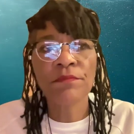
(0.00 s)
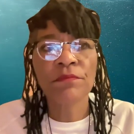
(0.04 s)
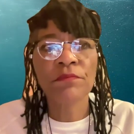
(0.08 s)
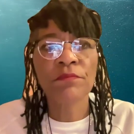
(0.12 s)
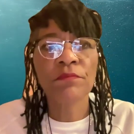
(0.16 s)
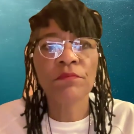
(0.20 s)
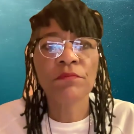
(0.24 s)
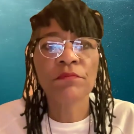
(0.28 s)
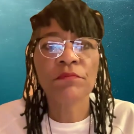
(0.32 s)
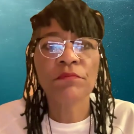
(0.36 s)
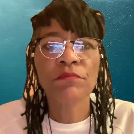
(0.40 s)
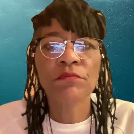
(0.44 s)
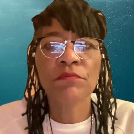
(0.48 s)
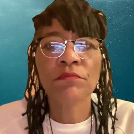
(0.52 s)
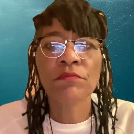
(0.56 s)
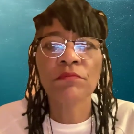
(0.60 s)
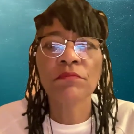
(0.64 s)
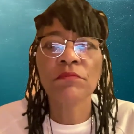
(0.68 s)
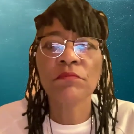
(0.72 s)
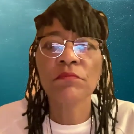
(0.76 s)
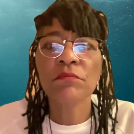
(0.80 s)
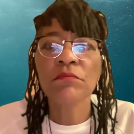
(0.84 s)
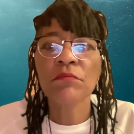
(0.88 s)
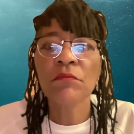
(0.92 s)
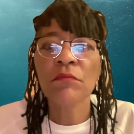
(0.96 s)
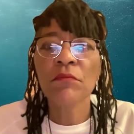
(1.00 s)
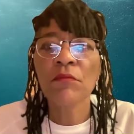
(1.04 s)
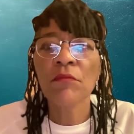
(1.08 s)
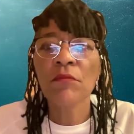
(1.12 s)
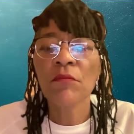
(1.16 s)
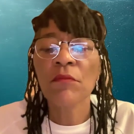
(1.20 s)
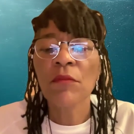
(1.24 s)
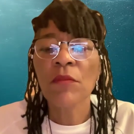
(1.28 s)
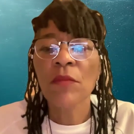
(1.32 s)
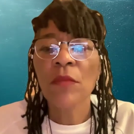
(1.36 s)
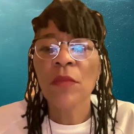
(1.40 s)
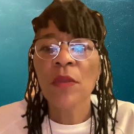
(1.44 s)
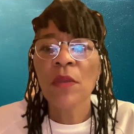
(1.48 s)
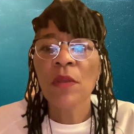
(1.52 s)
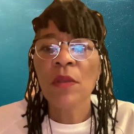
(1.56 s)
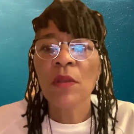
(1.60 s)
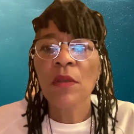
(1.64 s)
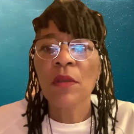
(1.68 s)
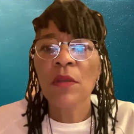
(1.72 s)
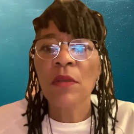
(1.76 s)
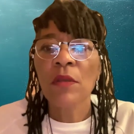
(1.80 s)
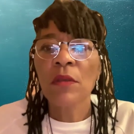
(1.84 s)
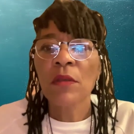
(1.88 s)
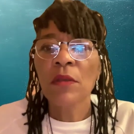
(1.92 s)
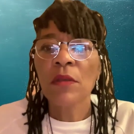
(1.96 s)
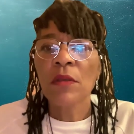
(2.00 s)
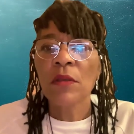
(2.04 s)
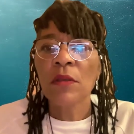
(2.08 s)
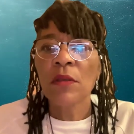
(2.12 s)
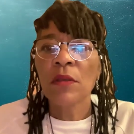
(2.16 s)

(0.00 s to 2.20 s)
(silence)